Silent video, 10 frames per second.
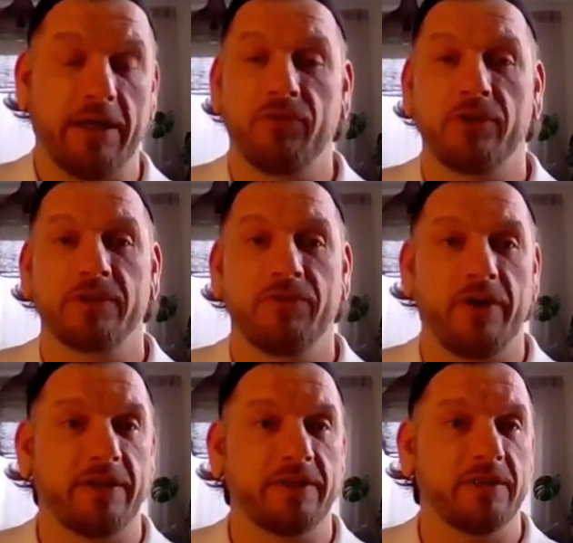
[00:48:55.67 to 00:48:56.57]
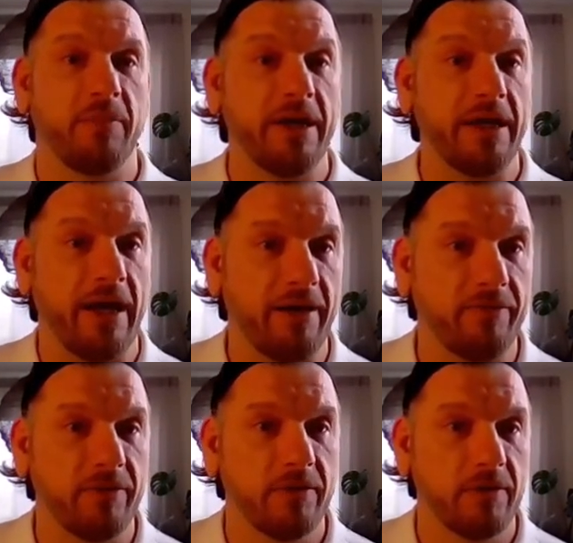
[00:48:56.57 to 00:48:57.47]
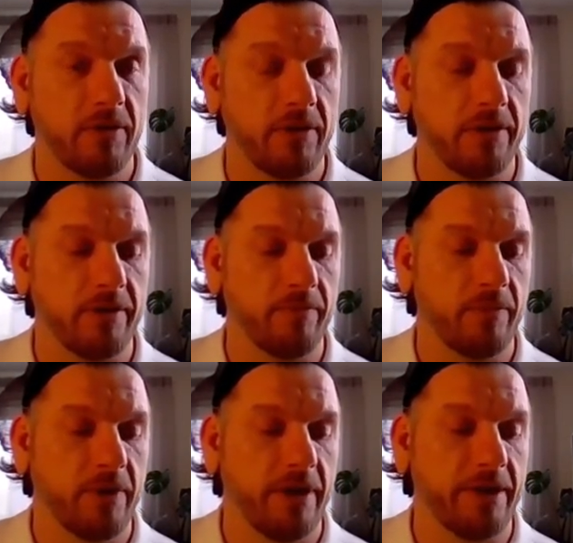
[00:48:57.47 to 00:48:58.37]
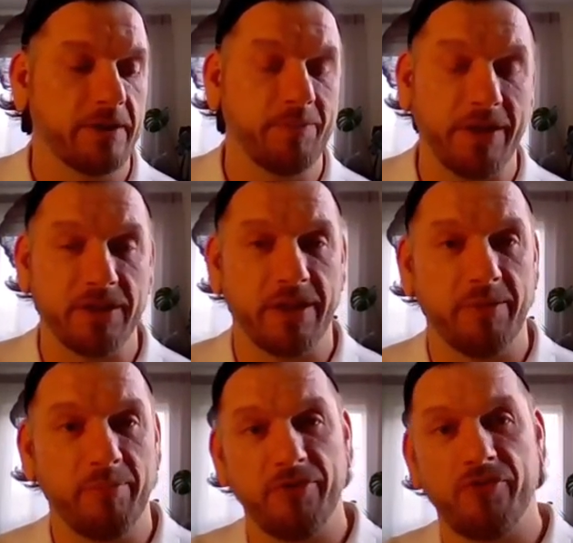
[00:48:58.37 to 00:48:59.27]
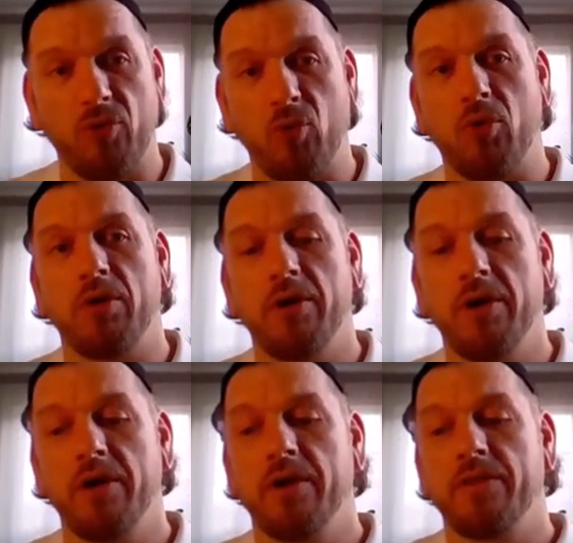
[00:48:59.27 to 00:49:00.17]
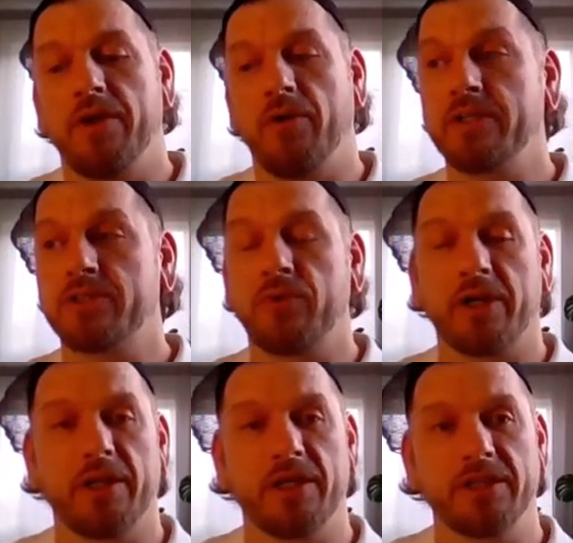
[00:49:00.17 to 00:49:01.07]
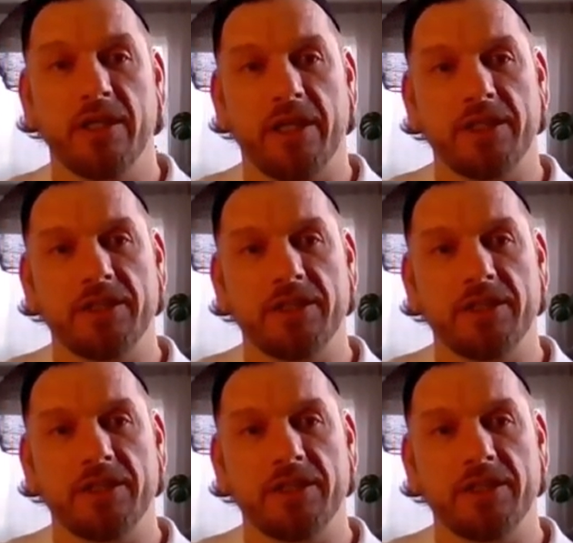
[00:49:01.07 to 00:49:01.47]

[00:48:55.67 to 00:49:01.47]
adverse effects it might have, and especially before there is regulation and